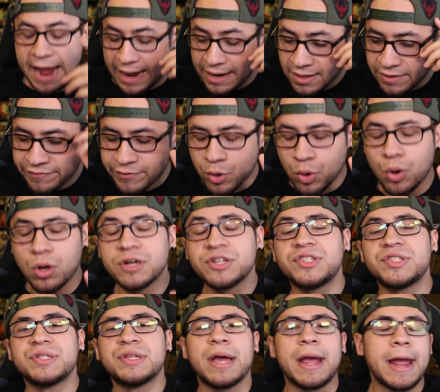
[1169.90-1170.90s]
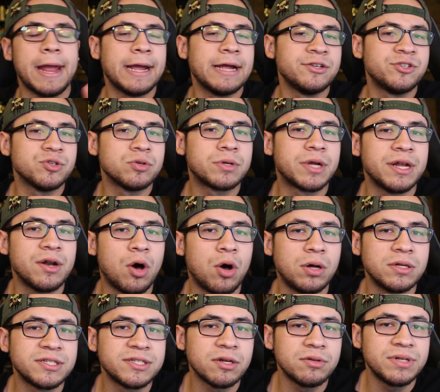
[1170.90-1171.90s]
And of course, Andrew can
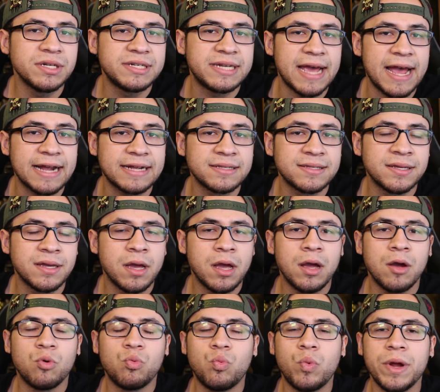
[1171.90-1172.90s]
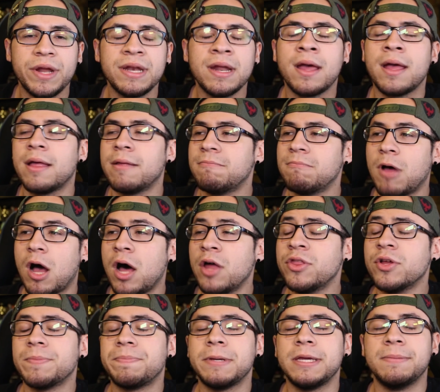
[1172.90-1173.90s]
also detect when
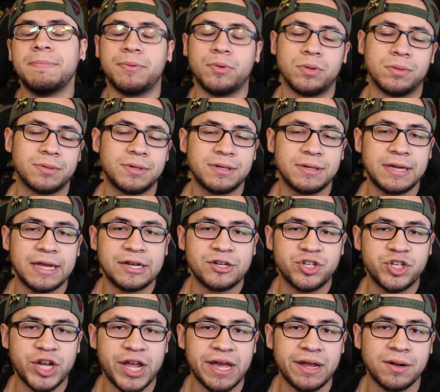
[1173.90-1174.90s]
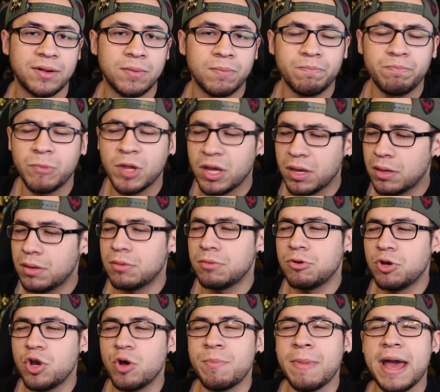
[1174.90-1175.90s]
other people can channel.
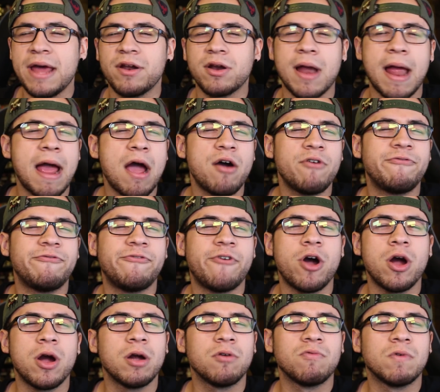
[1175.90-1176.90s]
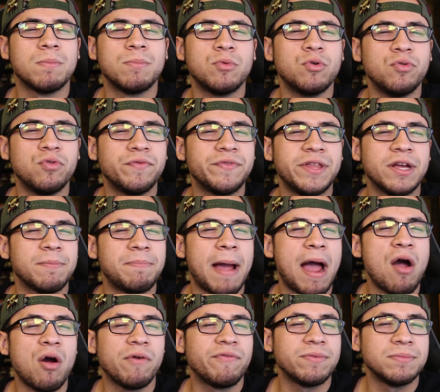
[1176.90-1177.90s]
no matter how far removed their
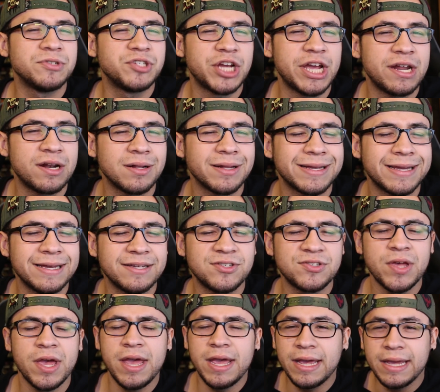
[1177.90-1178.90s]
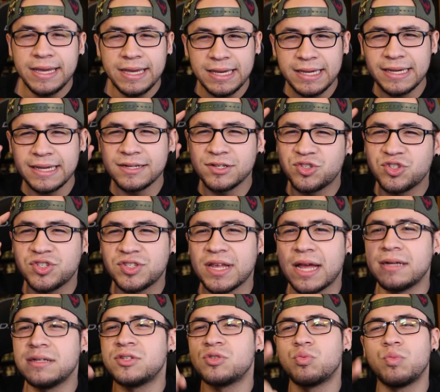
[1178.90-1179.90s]
power from channeling is, he can
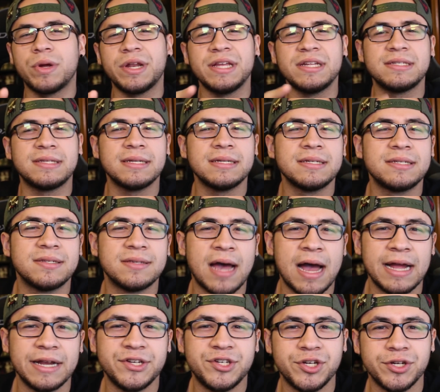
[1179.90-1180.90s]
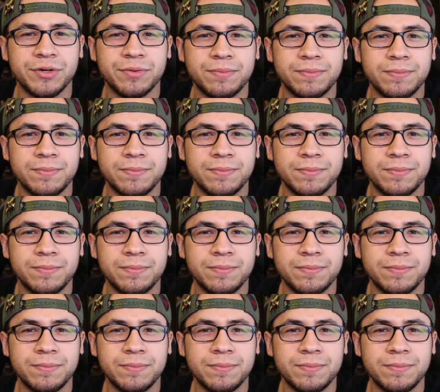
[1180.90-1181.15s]
sense when it's inside you.